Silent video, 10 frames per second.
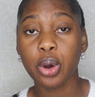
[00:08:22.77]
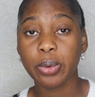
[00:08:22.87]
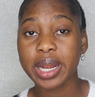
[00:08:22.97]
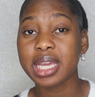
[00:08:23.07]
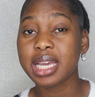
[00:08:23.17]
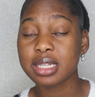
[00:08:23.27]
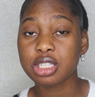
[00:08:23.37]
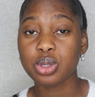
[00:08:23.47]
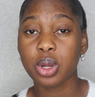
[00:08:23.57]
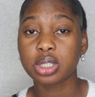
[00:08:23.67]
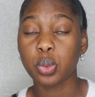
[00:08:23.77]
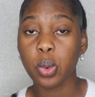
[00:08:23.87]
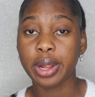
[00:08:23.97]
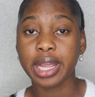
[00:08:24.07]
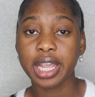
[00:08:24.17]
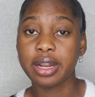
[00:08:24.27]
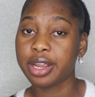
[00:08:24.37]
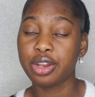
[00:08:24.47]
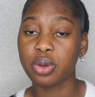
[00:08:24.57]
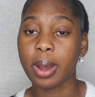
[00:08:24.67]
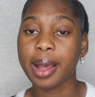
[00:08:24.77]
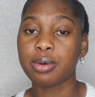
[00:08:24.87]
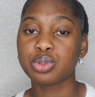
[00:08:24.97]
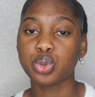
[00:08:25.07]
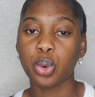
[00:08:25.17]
already installed water heater in your house.